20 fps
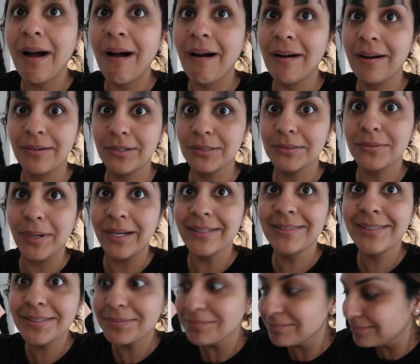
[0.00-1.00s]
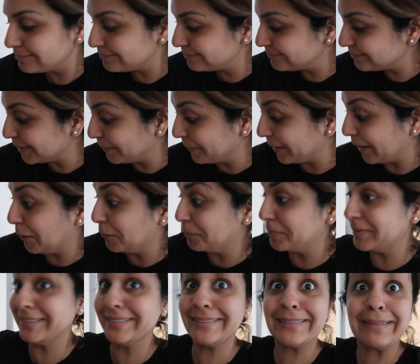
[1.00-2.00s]
our old ones.
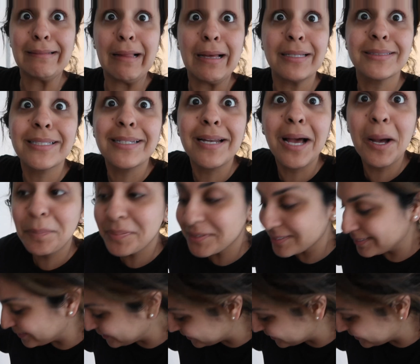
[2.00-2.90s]
Open this closet up.